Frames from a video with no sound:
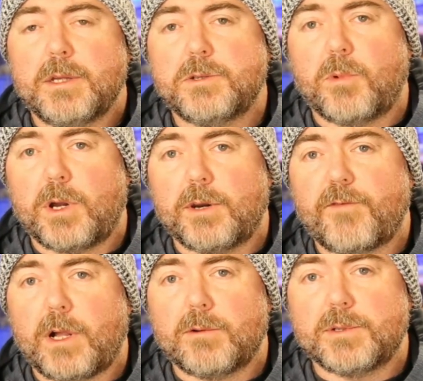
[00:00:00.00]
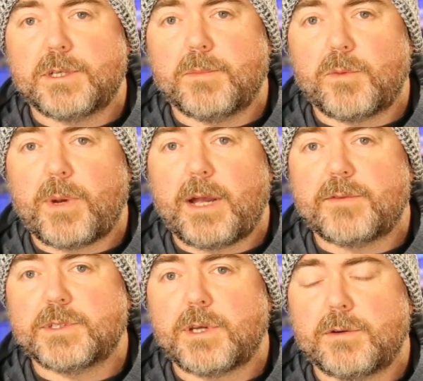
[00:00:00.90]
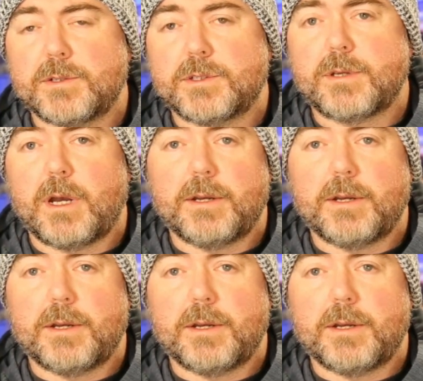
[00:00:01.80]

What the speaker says: to want to follow a similar path as Hunter's